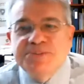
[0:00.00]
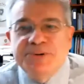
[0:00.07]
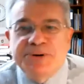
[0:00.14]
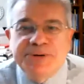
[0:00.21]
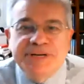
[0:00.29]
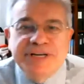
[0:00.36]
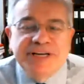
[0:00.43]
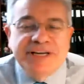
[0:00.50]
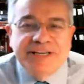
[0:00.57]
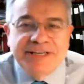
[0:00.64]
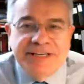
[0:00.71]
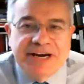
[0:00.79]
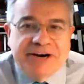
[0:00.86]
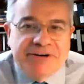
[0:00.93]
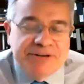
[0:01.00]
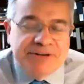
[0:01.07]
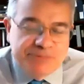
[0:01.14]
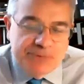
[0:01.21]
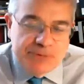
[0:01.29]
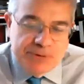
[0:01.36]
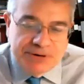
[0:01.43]
Maria and Gerry,
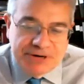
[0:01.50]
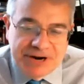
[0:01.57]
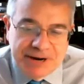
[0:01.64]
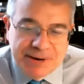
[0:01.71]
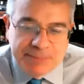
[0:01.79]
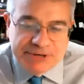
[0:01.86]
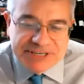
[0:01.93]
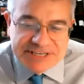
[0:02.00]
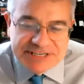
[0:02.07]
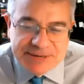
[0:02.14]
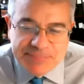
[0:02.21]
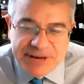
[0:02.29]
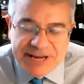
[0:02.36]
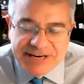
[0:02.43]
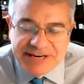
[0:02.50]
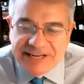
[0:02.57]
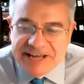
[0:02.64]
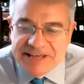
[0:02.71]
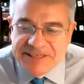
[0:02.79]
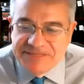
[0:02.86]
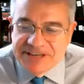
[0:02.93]
for uh, participating
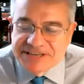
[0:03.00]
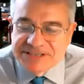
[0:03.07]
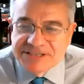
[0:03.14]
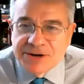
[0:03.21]
in this.